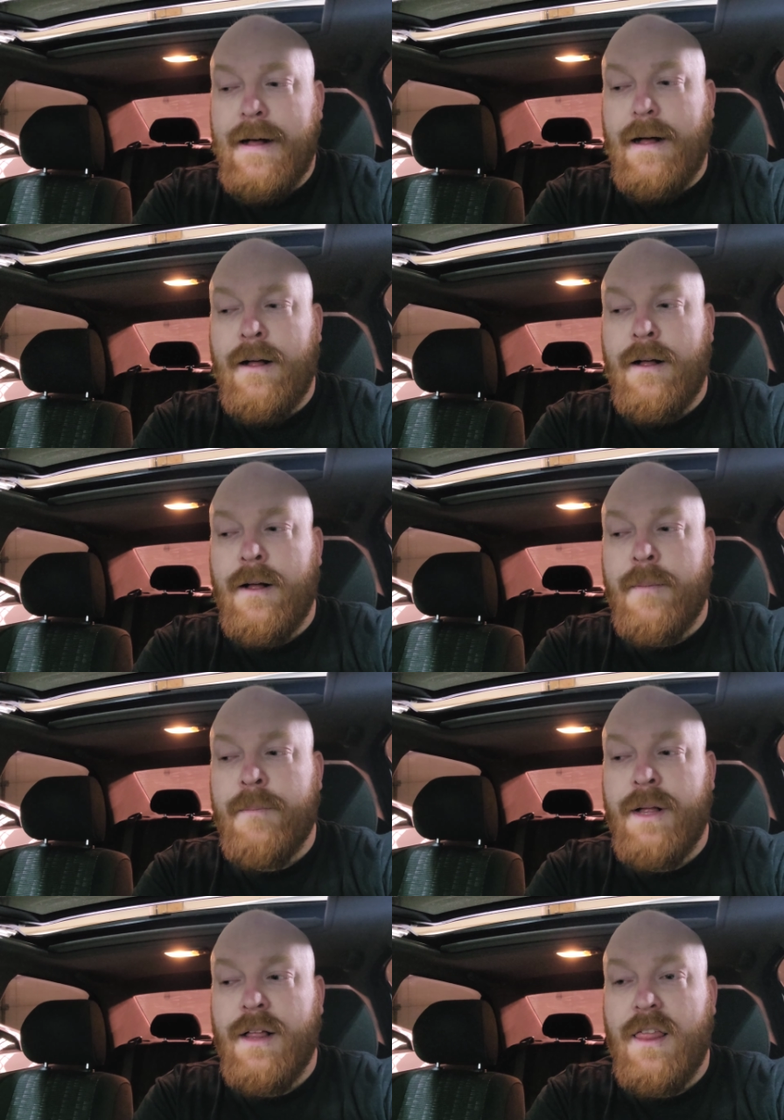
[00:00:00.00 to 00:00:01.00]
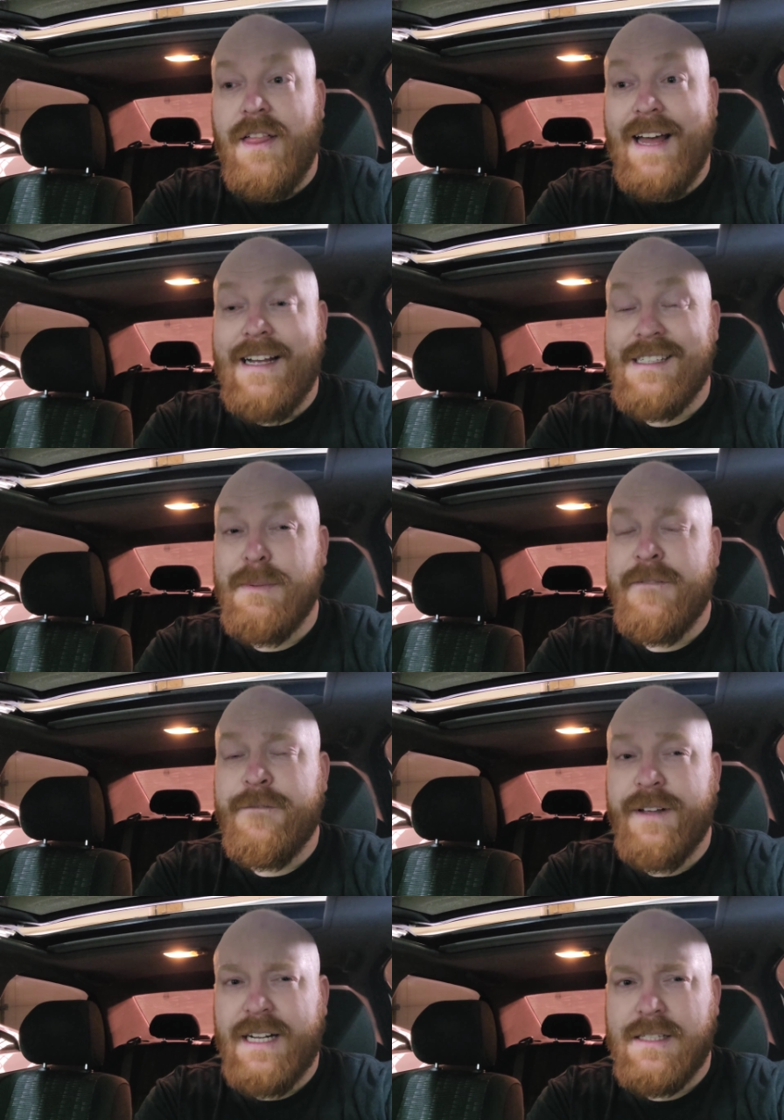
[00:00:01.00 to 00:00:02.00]
Um, that has been
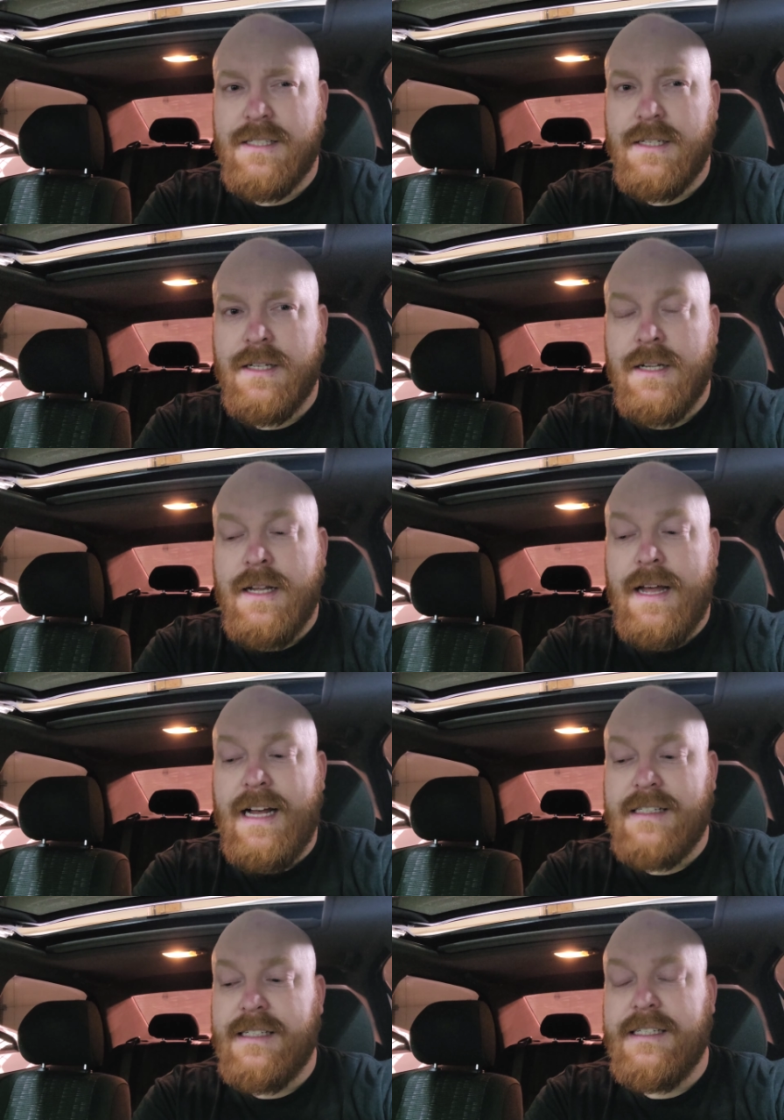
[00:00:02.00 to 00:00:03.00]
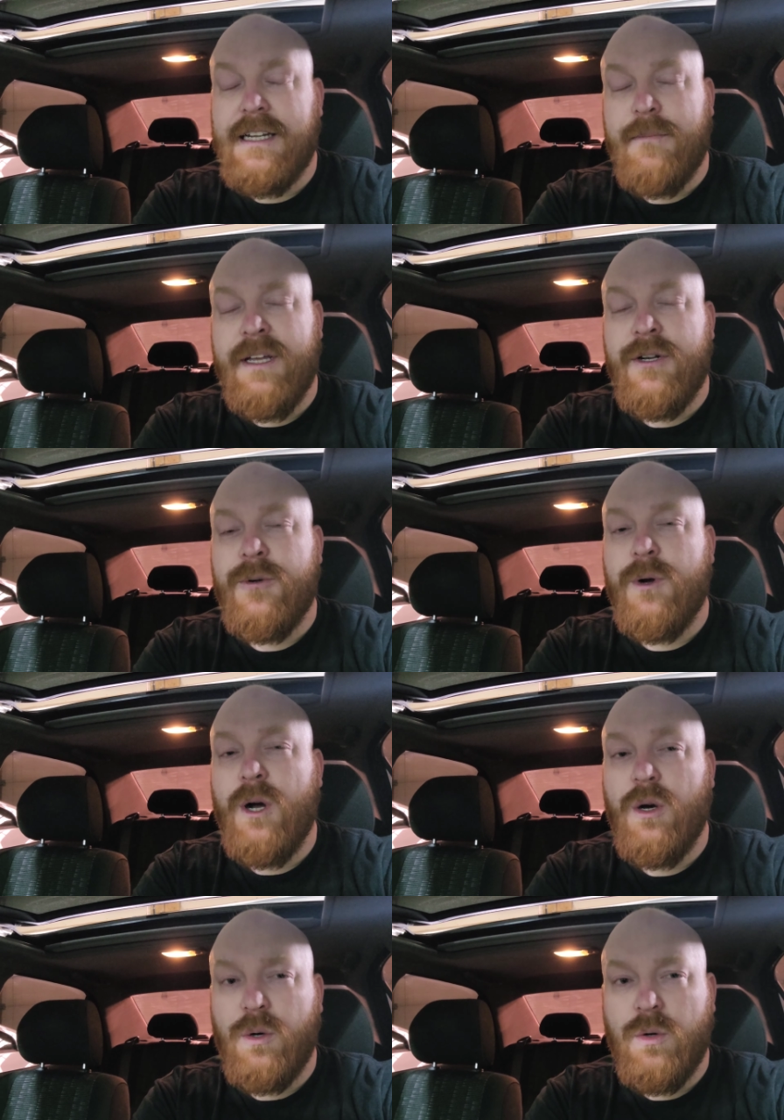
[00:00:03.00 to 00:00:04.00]
fixed as they sent me a new
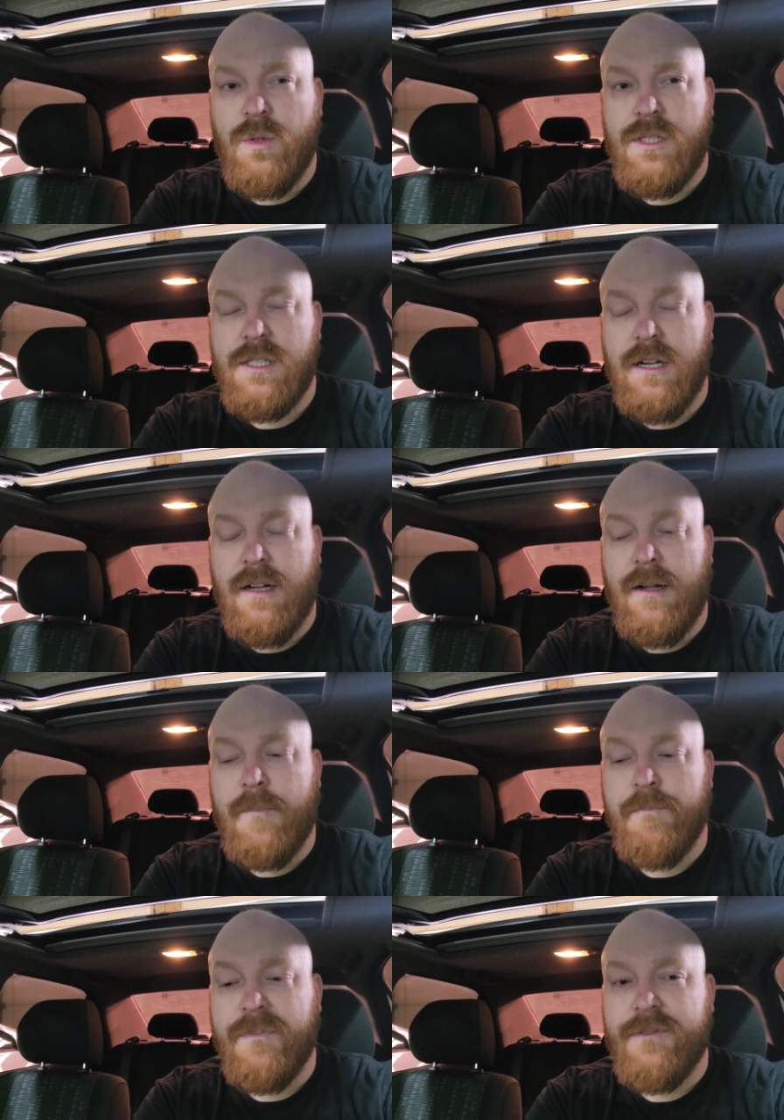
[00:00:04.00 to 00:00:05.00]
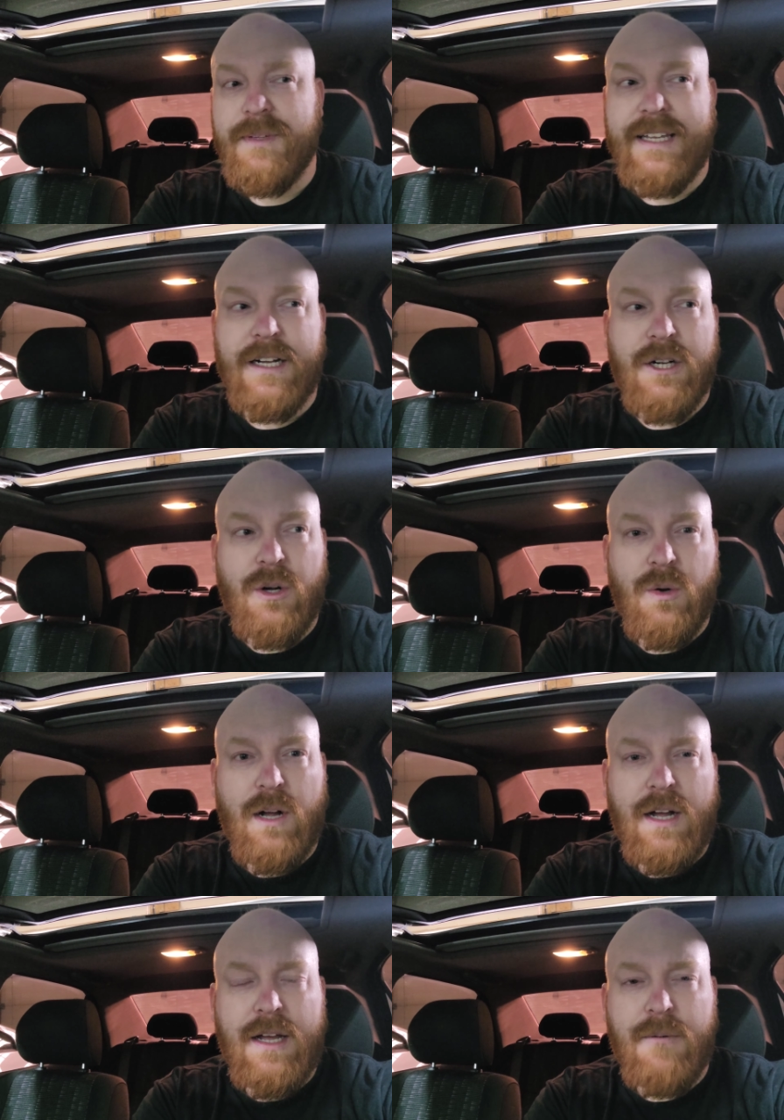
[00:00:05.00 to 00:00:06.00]
hose. Um, from the get-go,
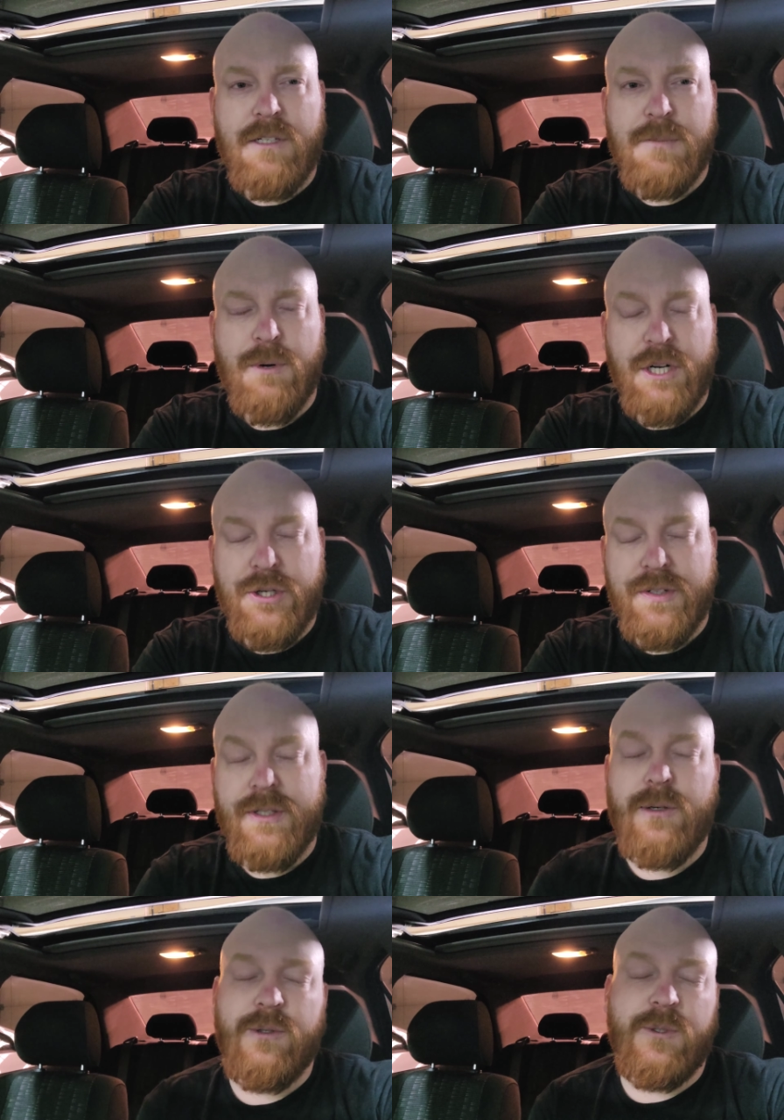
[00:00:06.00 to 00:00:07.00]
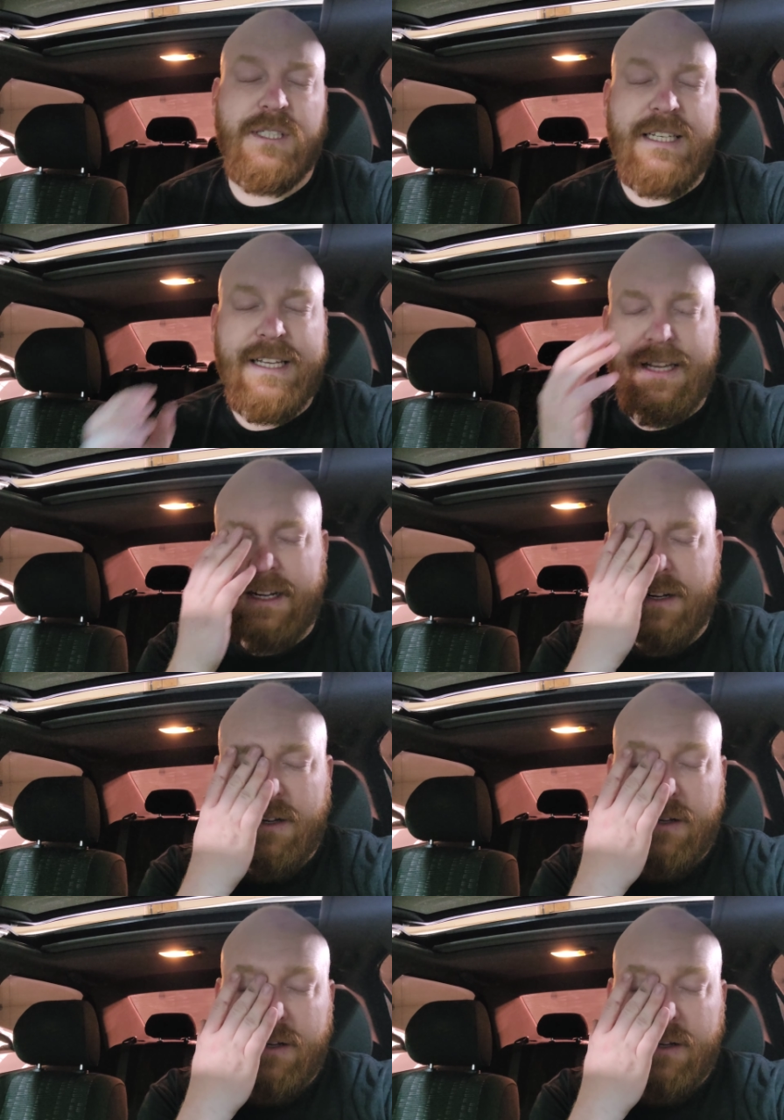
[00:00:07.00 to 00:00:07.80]
I was pretty sure that the hose was leaking.